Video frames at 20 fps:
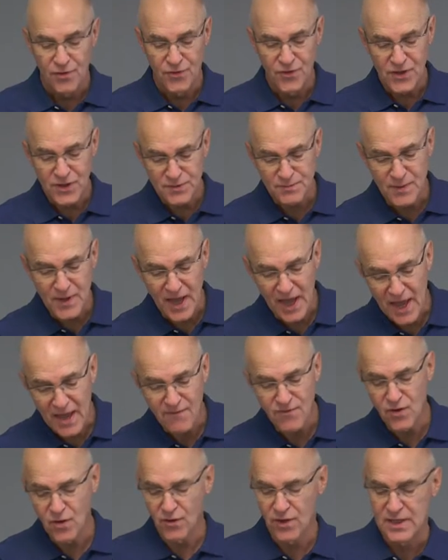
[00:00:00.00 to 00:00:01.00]
this
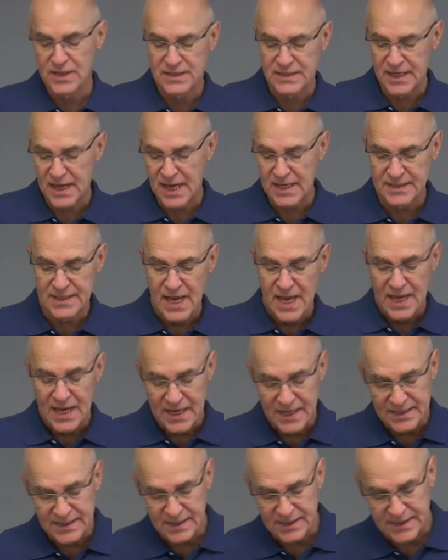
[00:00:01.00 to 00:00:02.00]
behavior, he says,
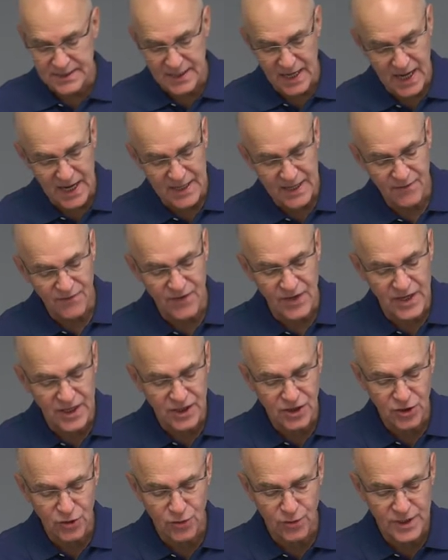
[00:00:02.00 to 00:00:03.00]
is a sign of
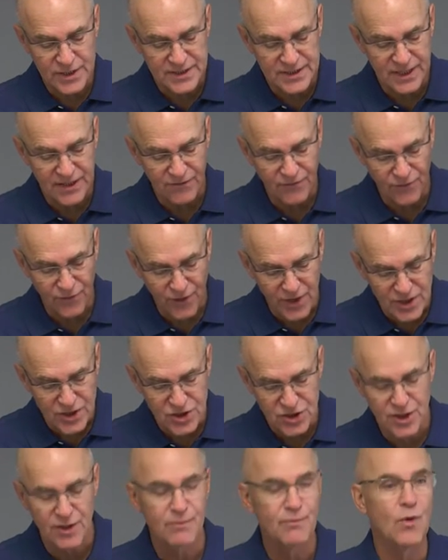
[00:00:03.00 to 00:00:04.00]
increasing
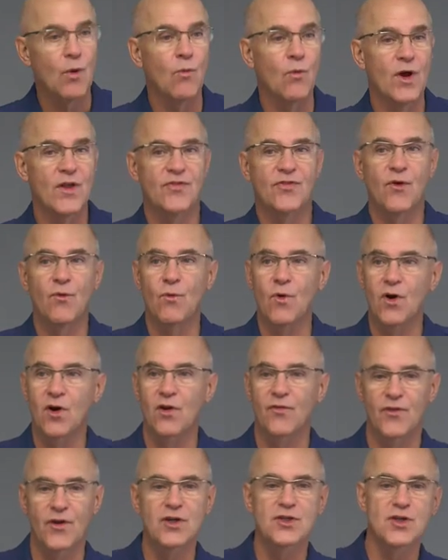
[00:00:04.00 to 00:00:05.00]
friendship with the
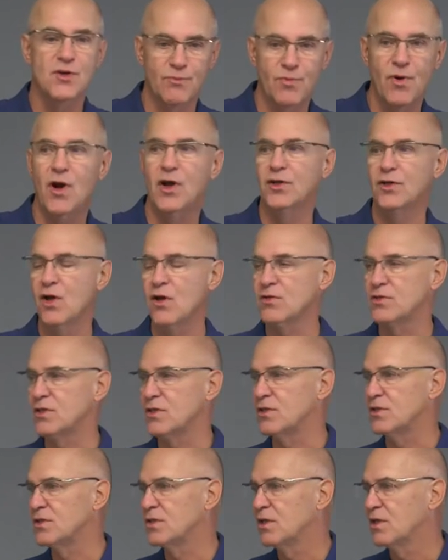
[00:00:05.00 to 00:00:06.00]
world. There's your
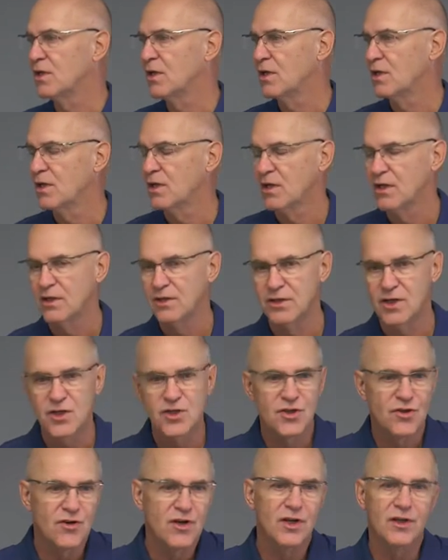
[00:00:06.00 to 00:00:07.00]
prognosis.
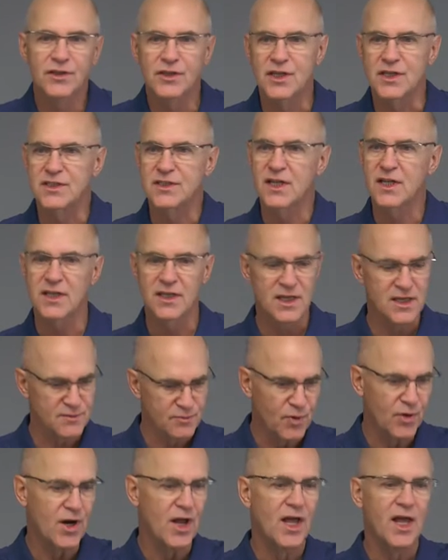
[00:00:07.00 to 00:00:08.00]
There's your illness. Let's
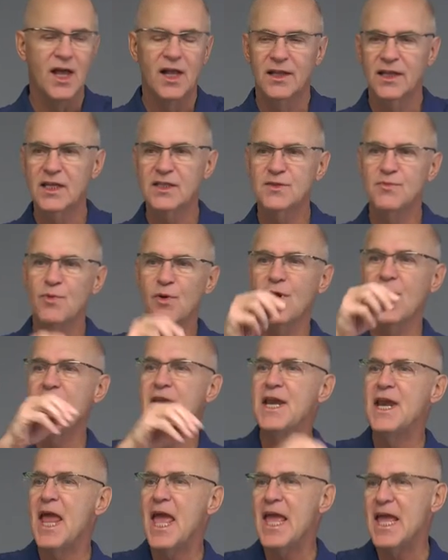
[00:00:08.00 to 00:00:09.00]
put a, let's put a
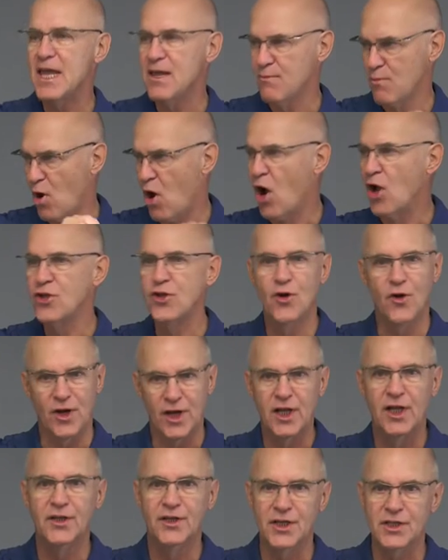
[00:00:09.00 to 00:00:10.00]
name on your
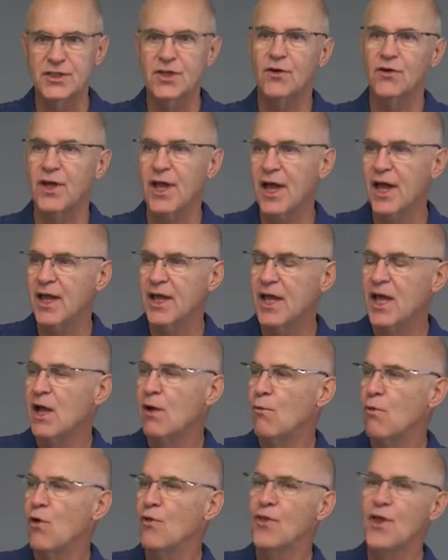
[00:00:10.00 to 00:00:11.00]
illness, okay?
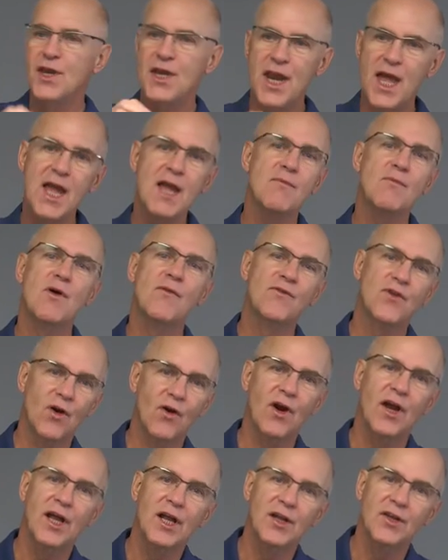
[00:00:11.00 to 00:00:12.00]
Well, the name of
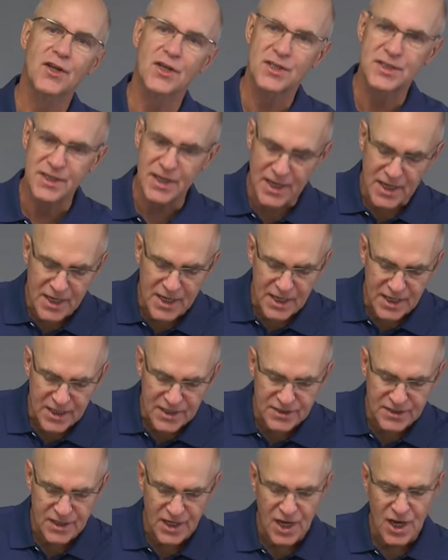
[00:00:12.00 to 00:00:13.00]
your illness
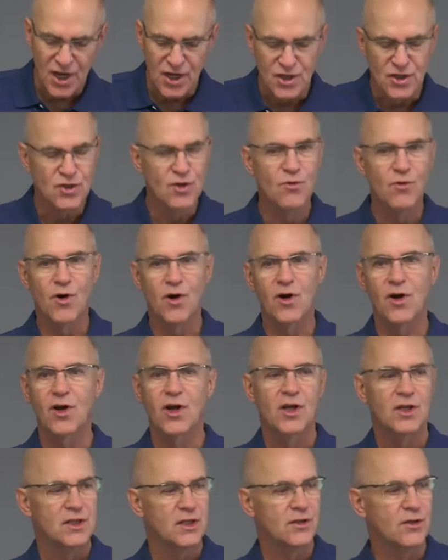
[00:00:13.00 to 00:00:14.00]
is you
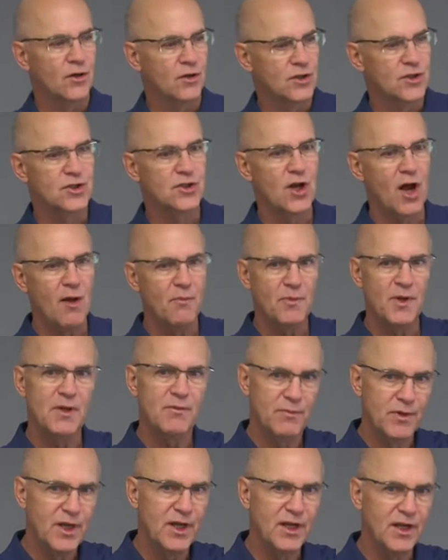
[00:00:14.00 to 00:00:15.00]
are you're
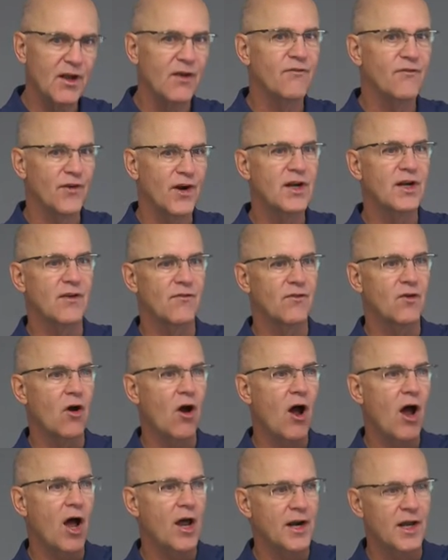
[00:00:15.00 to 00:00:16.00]
stopping being a friend of
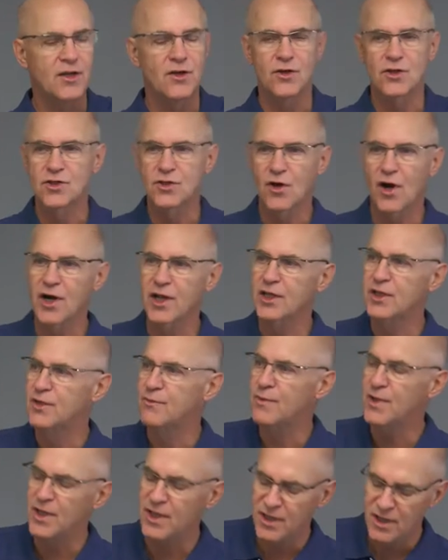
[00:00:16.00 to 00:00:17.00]
God and you're starting
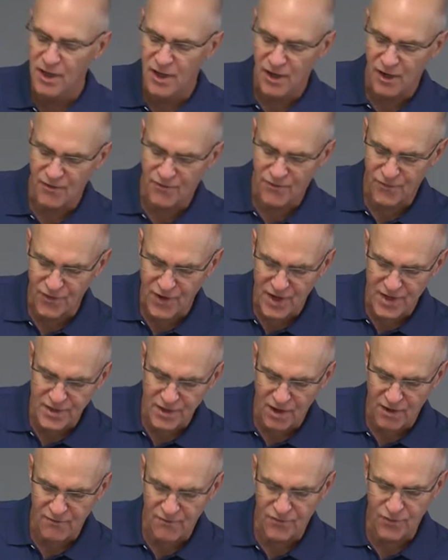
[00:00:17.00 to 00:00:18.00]
to be a
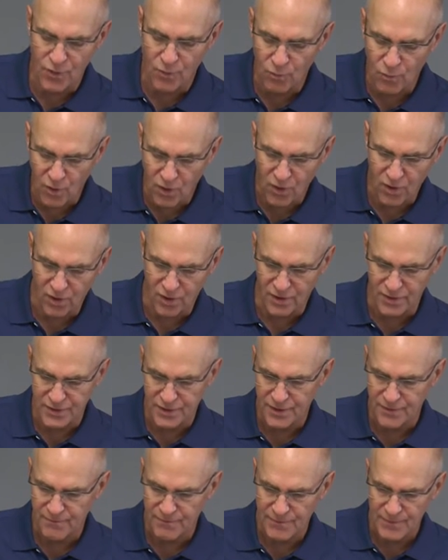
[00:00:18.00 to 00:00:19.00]
friend of the
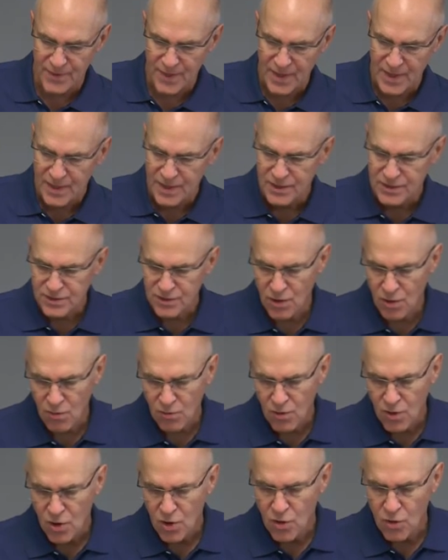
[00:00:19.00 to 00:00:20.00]
world.
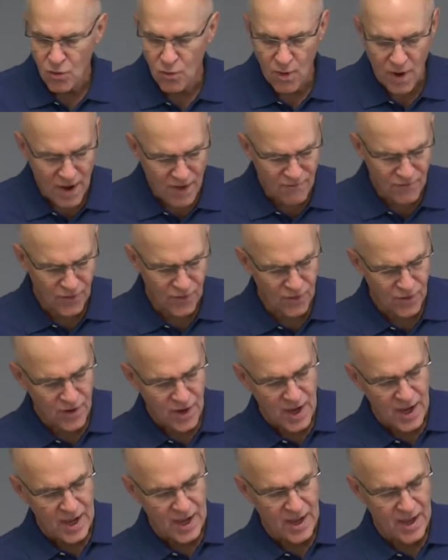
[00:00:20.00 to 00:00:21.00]
So
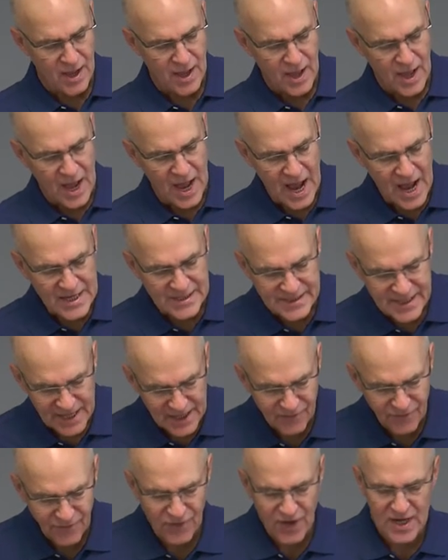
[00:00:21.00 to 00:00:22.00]
whoever uh,
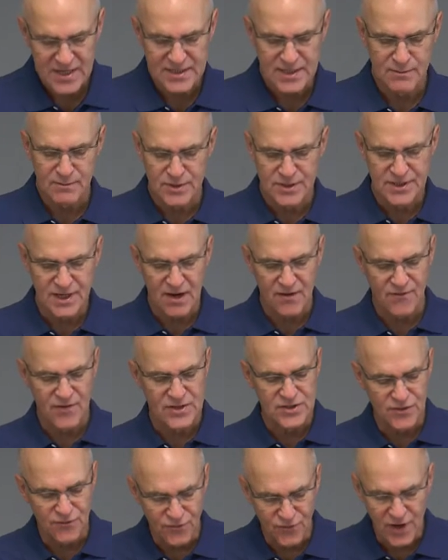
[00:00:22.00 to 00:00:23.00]
identifies himself
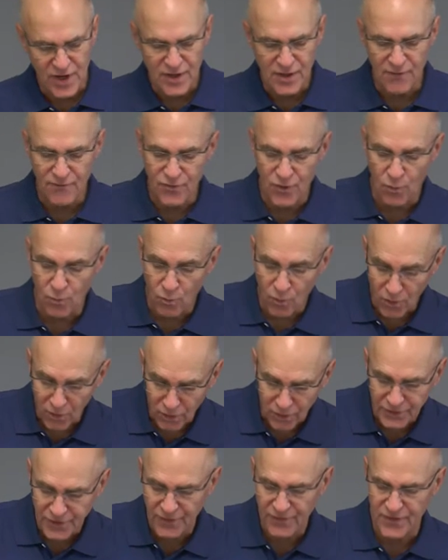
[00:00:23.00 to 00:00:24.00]
as a friend of the
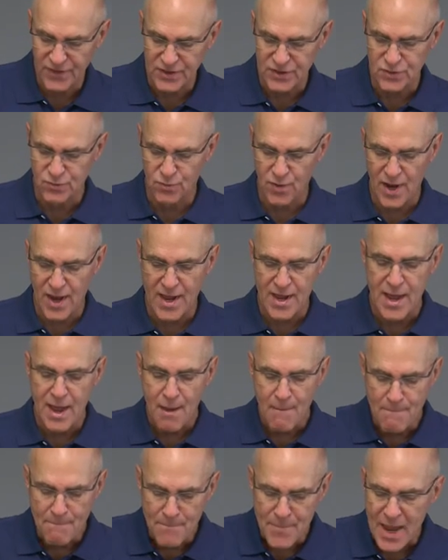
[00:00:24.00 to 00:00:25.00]
world in this way
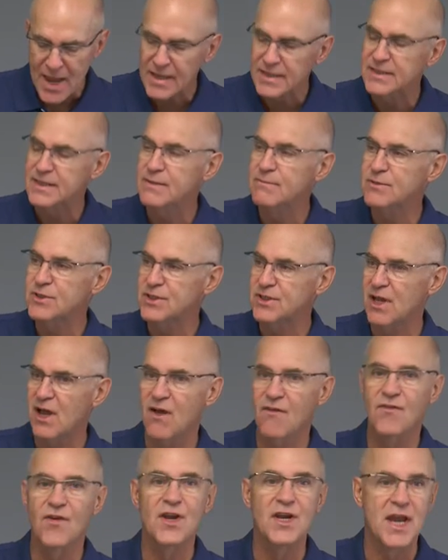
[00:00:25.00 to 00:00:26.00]
makes
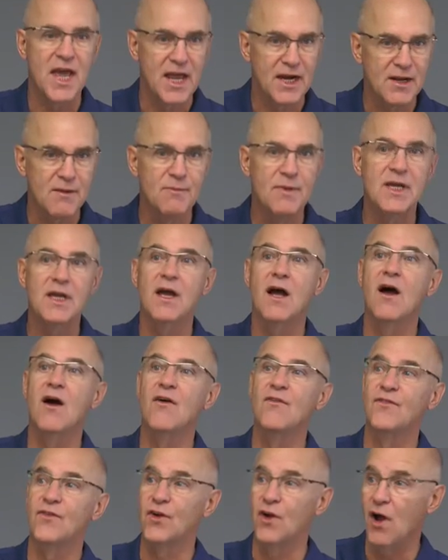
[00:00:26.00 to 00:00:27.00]
himself an enemy
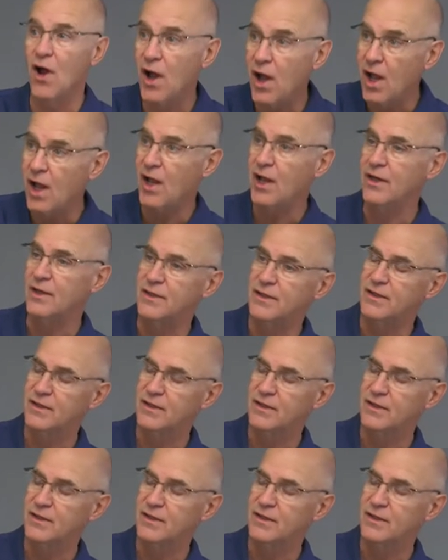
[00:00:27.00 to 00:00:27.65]
of God.